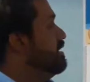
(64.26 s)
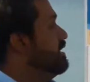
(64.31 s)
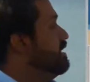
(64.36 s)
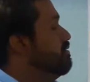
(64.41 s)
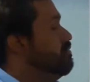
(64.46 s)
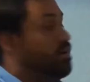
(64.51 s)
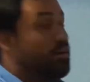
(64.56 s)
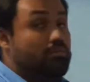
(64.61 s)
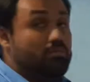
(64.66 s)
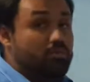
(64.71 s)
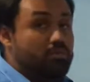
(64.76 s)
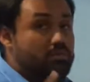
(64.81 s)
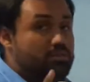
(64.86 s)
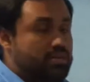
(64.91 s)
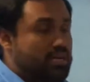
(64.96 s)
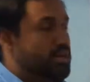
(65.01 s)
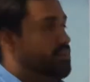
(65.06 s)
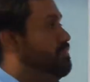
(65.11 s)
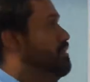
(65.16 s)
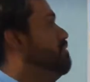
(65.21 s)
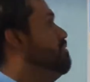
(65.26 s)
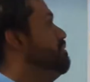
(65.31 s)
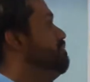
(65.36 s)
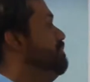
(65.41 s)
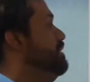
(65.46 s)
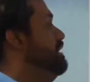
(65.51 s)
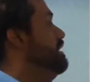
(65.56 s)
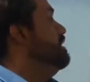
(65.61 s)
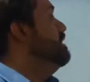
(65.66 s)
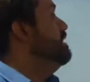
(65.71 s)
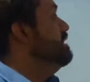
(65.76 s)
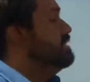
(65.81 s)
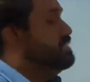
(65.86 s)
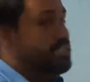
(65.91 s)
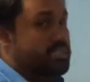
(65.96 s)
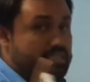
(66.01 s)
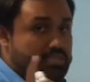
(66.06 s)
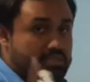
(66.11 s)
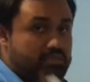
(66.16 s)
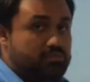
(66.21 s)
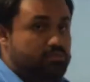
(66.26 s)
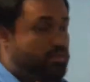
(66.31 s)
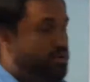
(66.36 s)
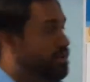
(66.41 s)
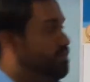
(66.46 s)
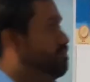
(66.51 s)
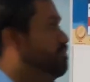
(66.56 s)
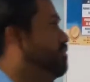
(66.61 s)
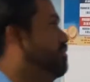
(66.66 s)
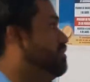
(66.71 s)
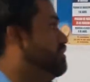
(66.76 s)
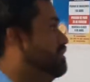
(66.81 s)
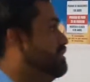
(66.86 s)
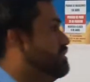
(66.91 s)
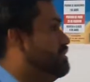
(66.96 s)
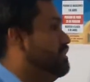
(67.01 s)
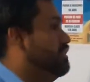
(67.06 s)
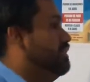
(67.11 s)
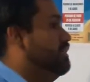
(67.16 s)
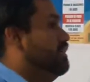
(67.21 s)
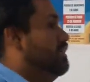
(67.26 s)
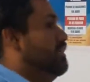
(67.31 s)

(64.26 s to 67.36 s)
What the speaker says: okay? One more time, I repeated this, and this is very important.